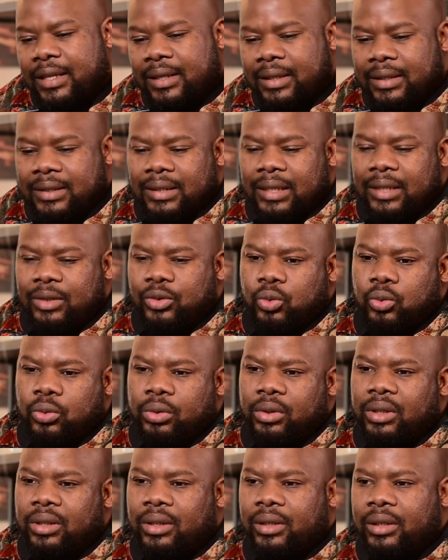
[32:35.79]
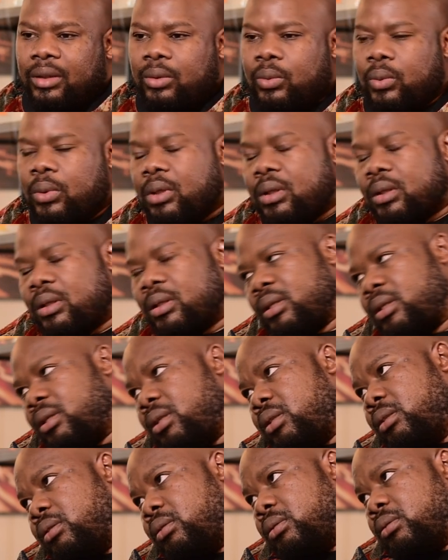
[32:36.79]
they start doing the real work
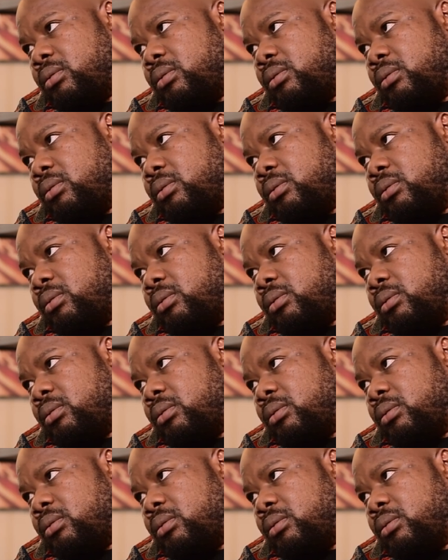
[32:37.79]
they